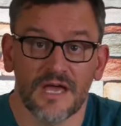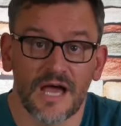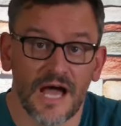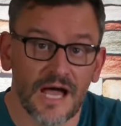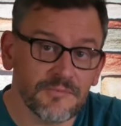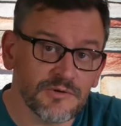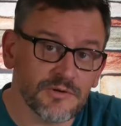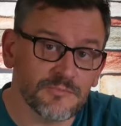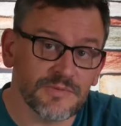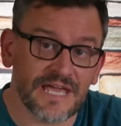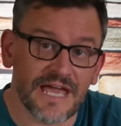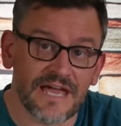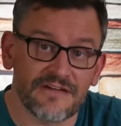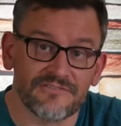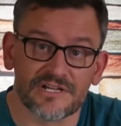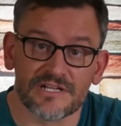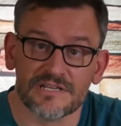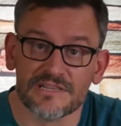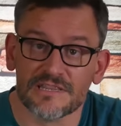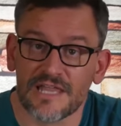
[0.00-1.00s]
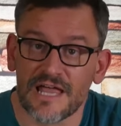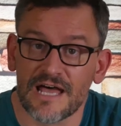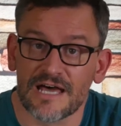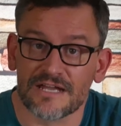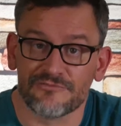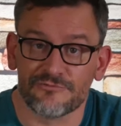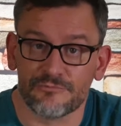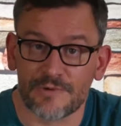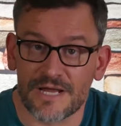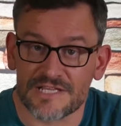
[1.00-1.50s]
I'm going to be having a lot
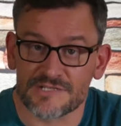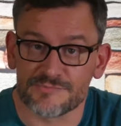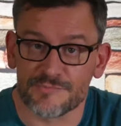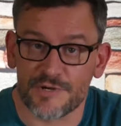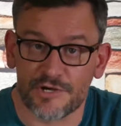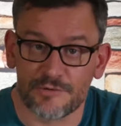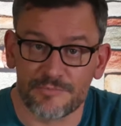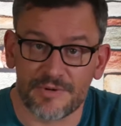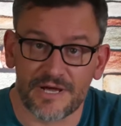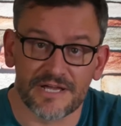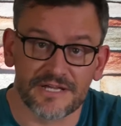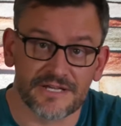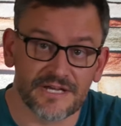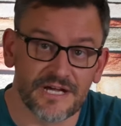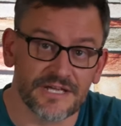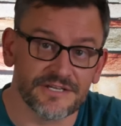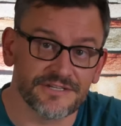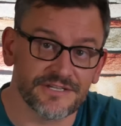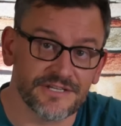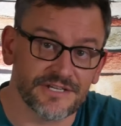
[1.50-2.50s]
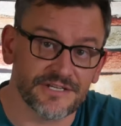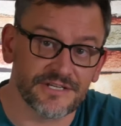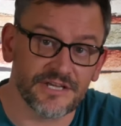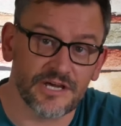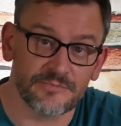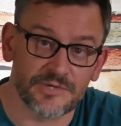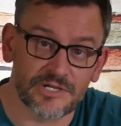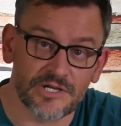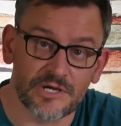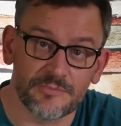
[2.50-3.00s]
of Raspberry Pi content
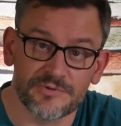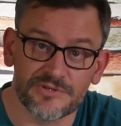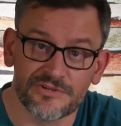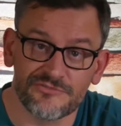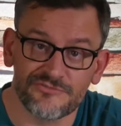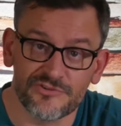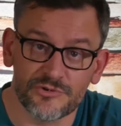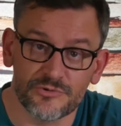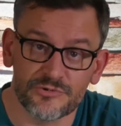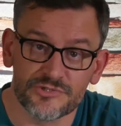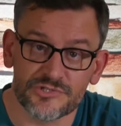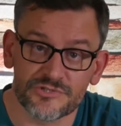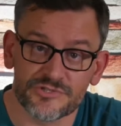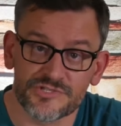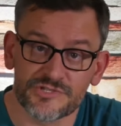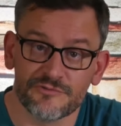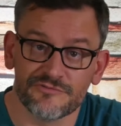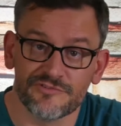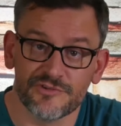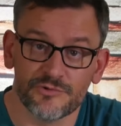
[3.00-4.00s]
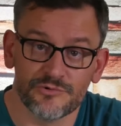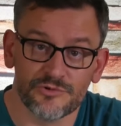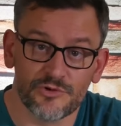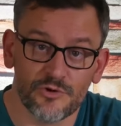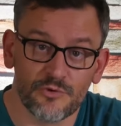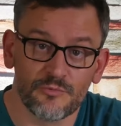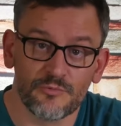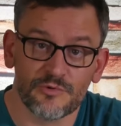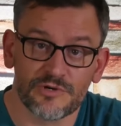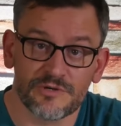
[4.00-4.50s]
coming up in the future, so if you
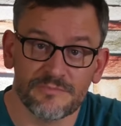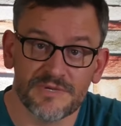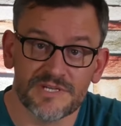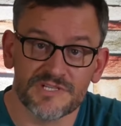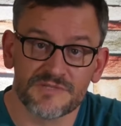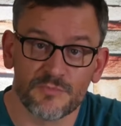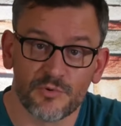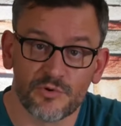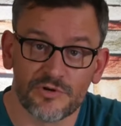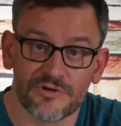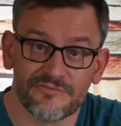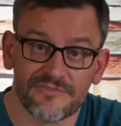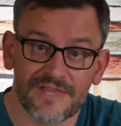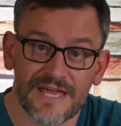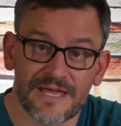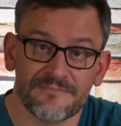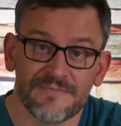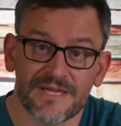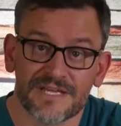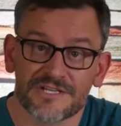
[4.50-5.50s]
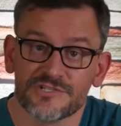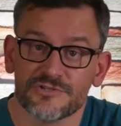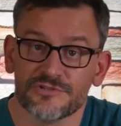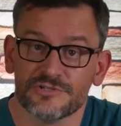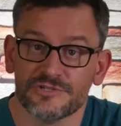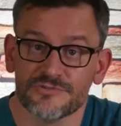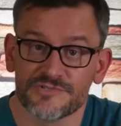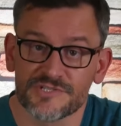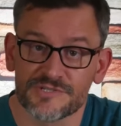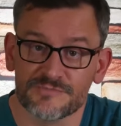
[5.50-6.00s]
don't want to miss more of that, make sure
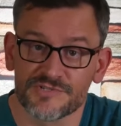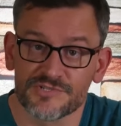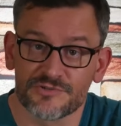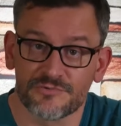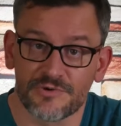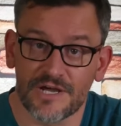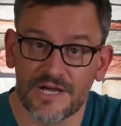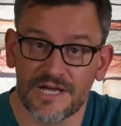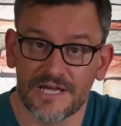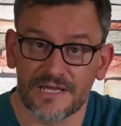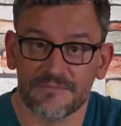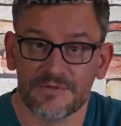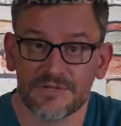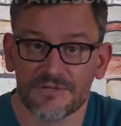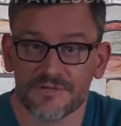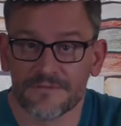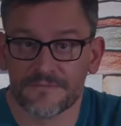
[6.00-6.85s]
you subscribe.